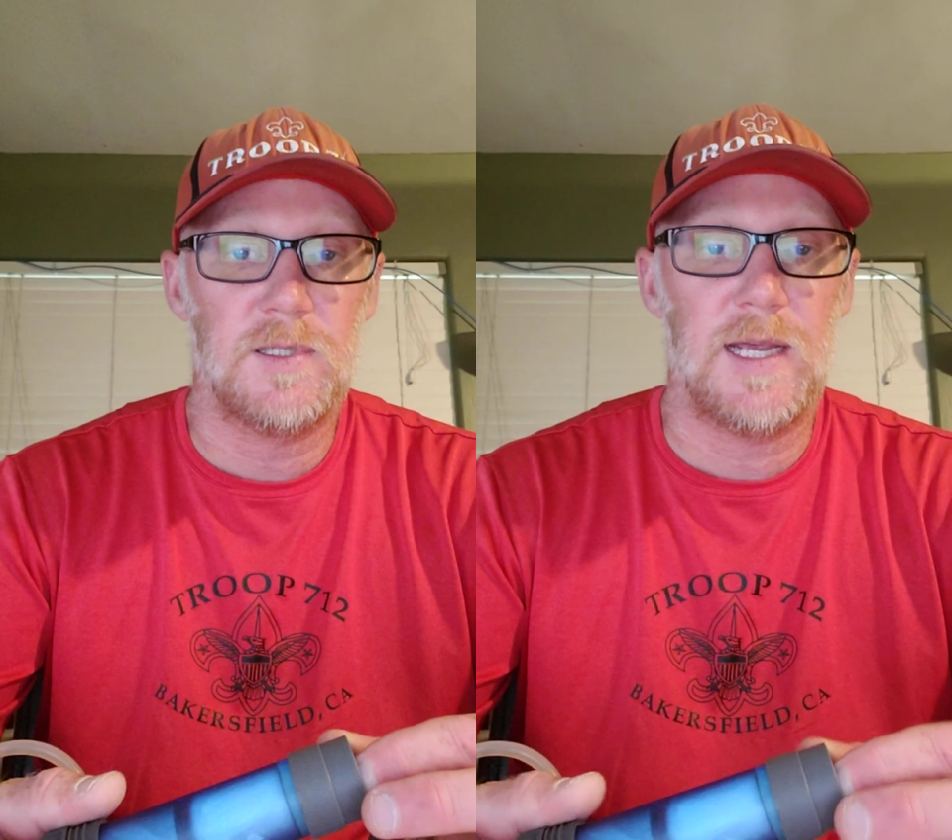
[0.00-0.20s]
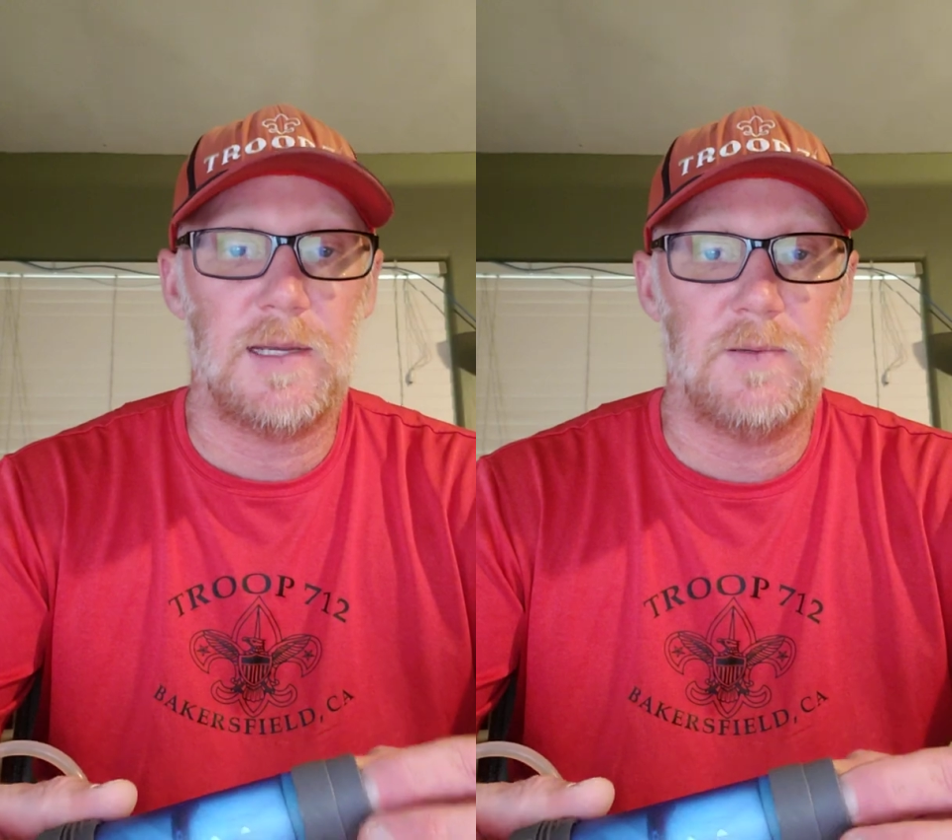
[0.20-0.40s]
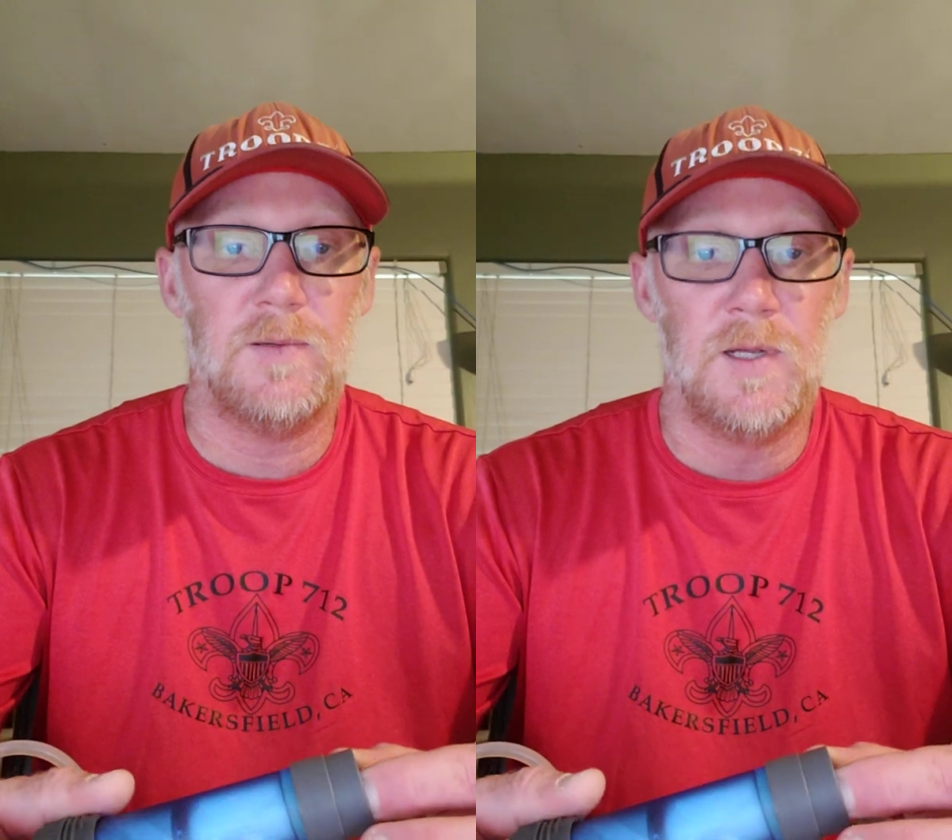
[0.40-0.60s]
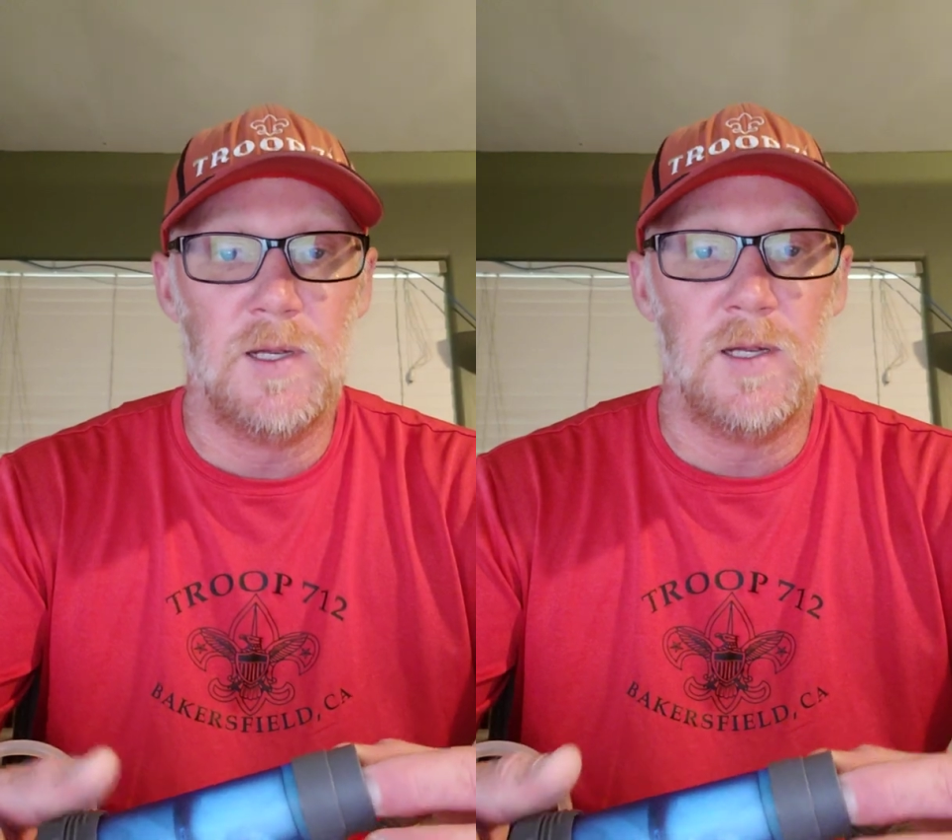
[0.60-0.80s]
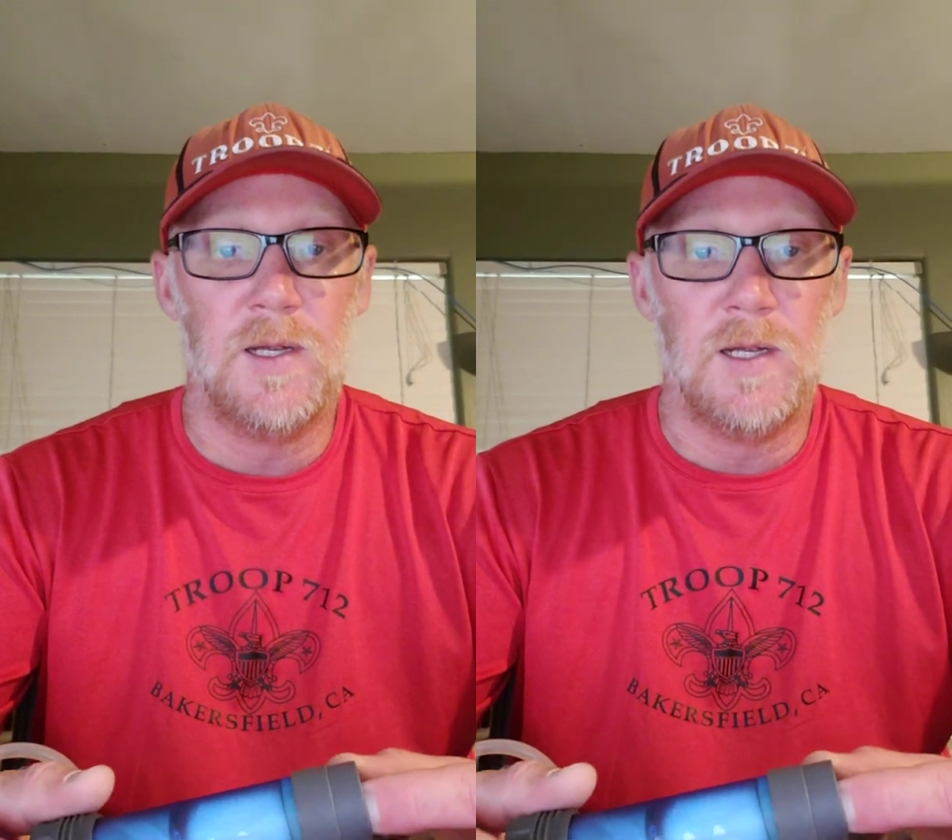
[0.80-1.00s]
Okay,
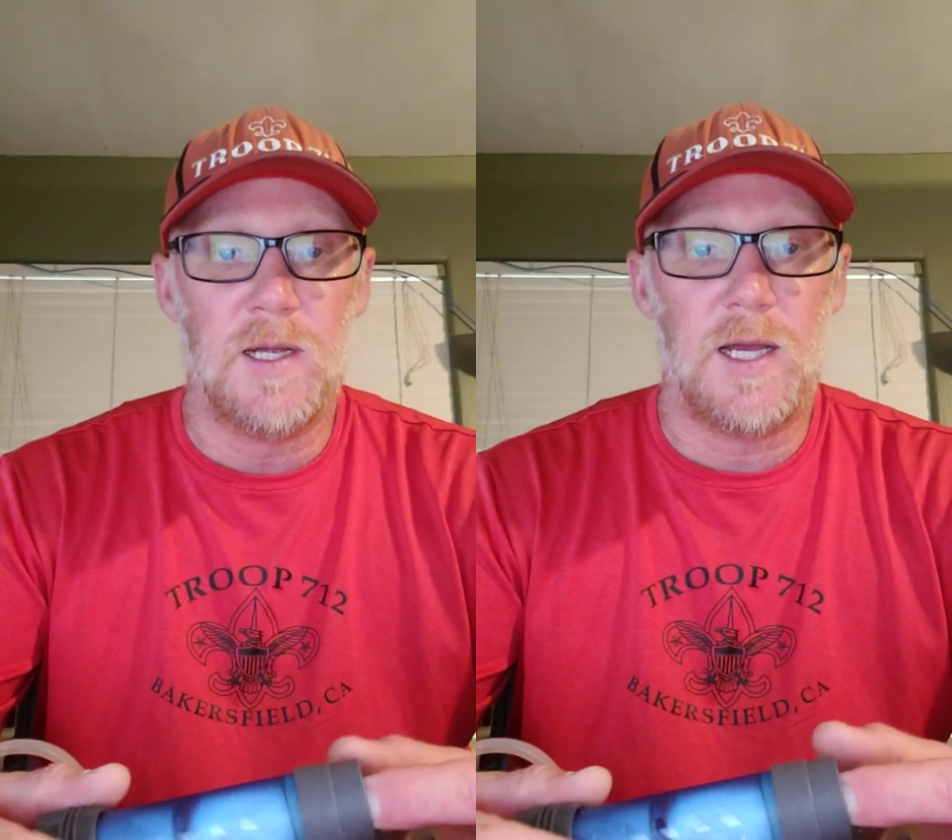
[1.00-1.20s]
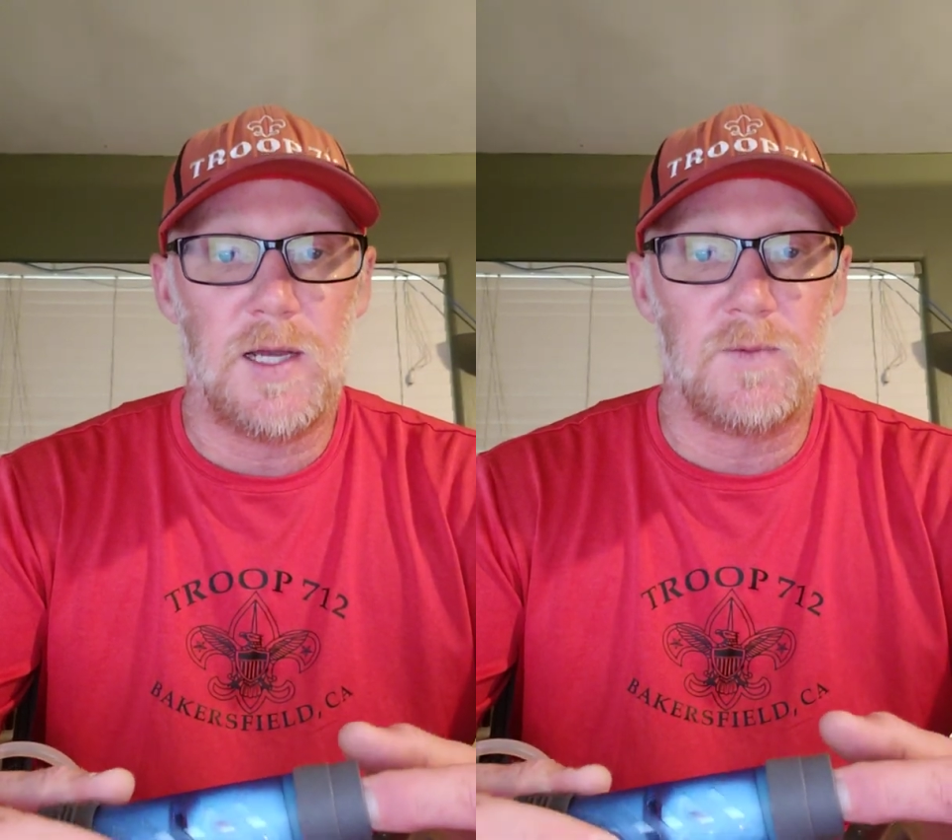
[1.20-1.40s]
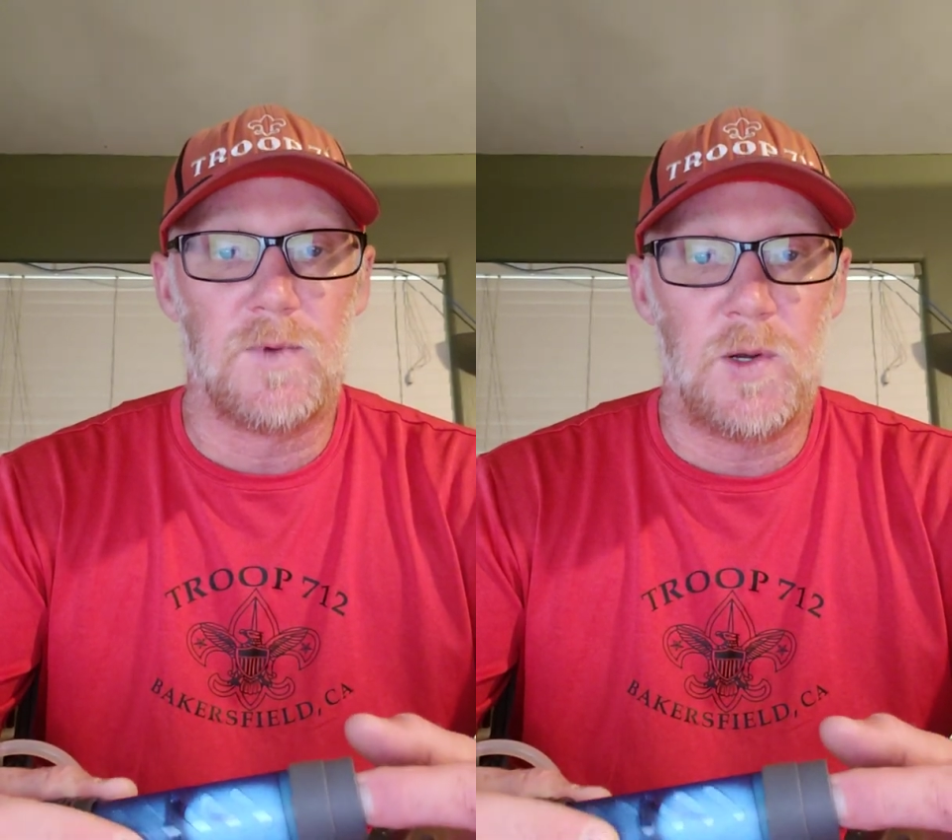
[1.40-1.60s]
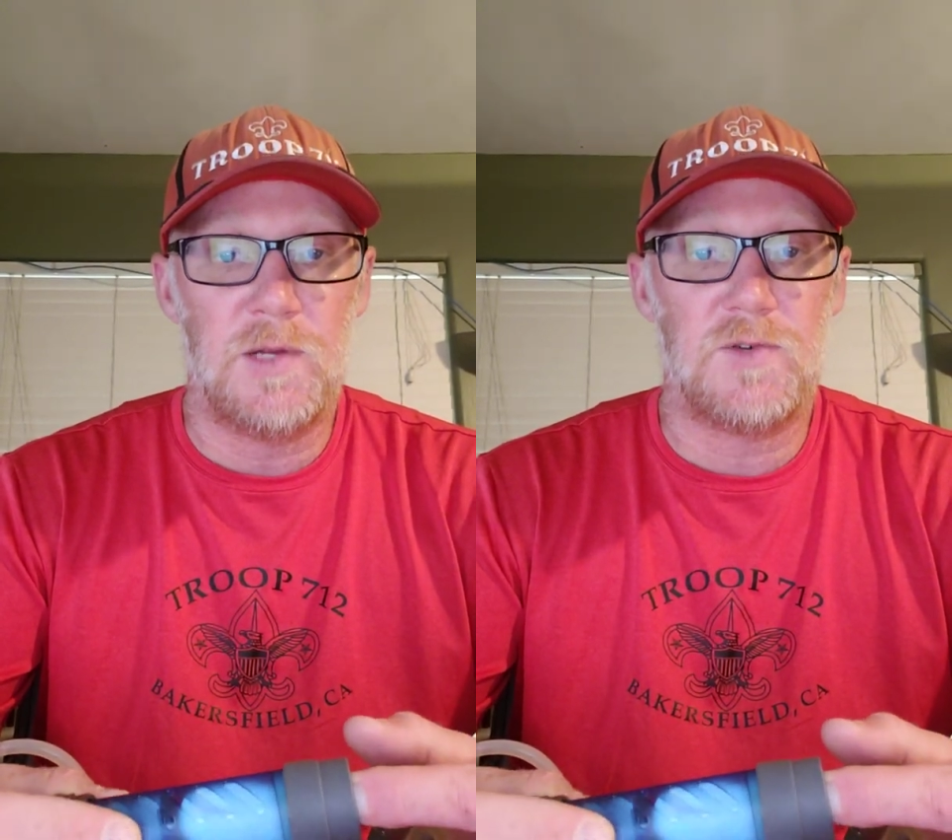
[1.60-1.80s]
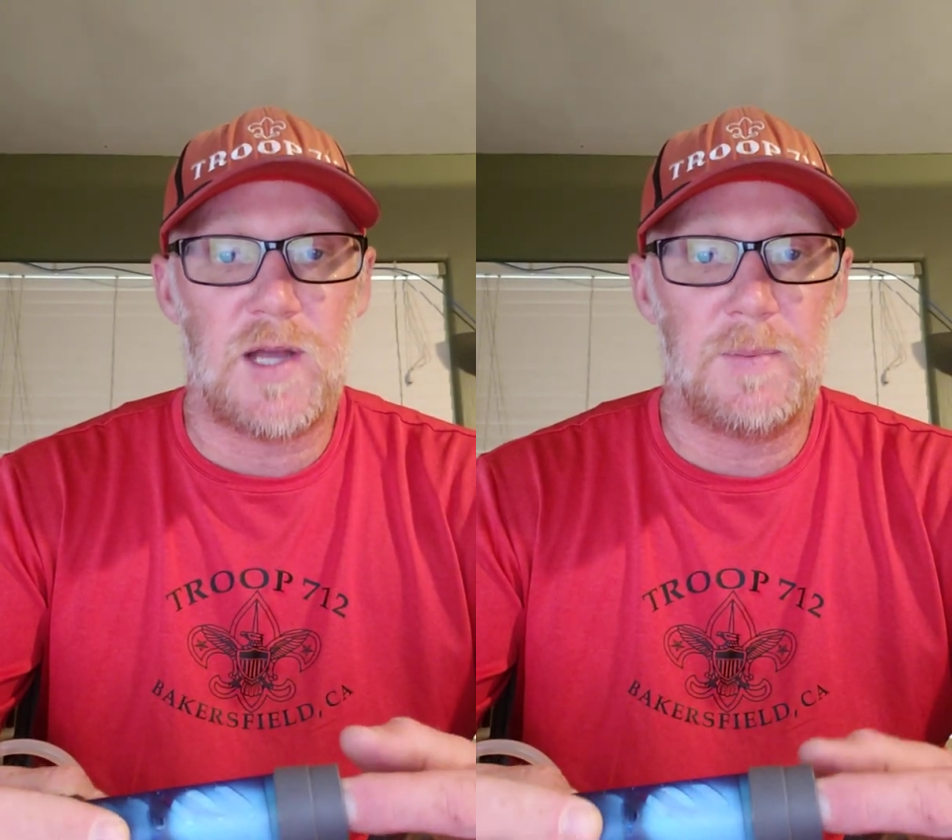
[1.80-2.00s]

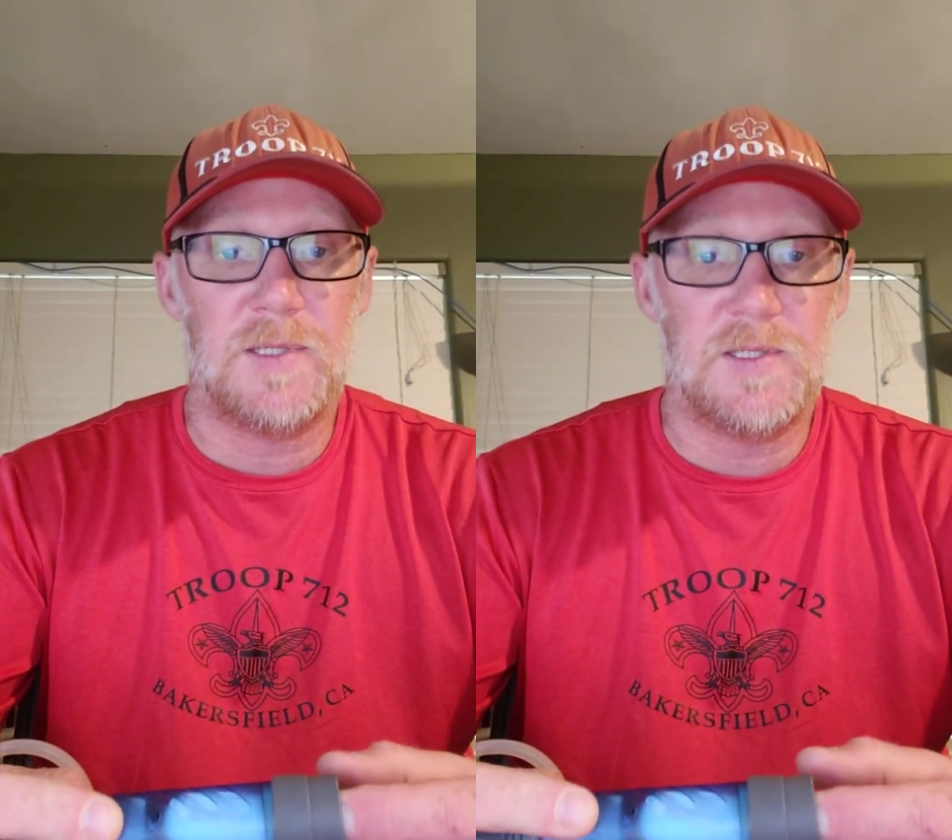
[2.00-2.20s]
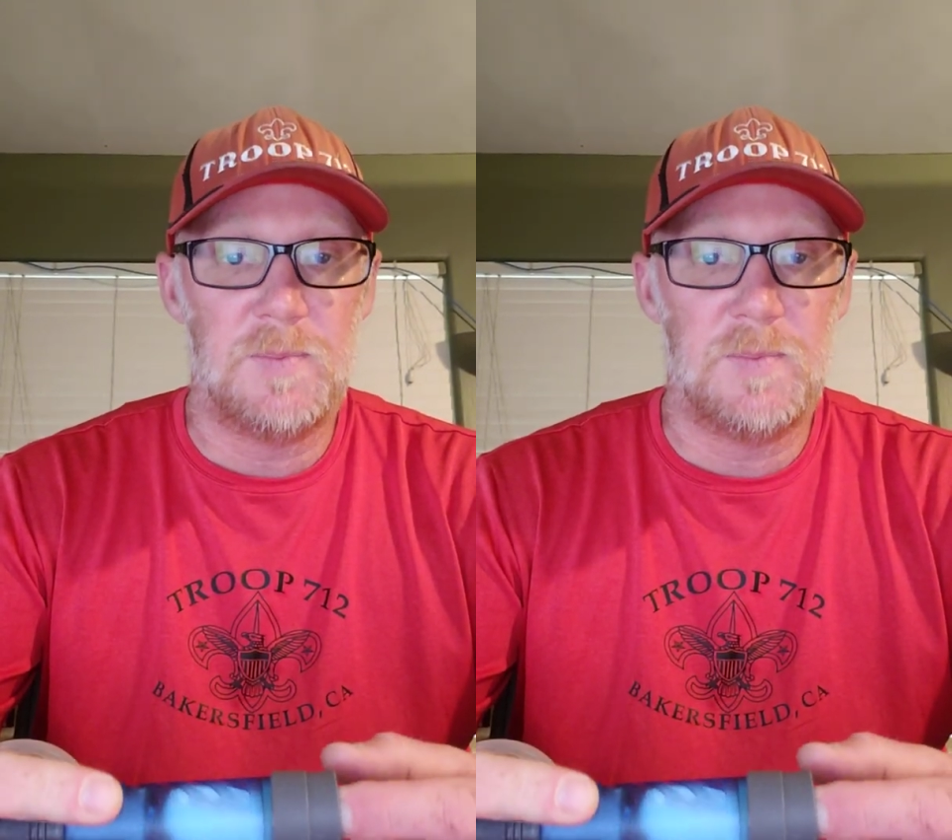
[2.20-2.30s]
rodent droppings,